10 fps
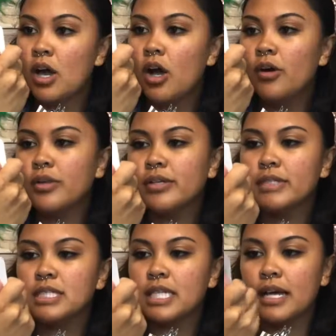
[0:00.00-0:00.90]
Oh, the
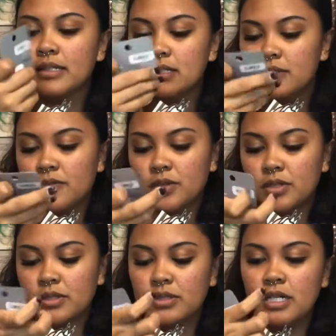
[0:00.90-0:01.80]
Aristocats
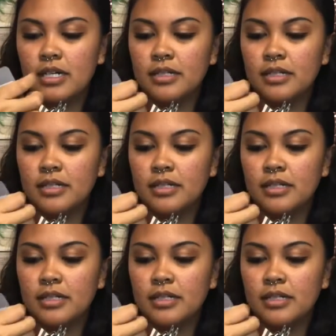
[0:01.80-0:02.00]
floral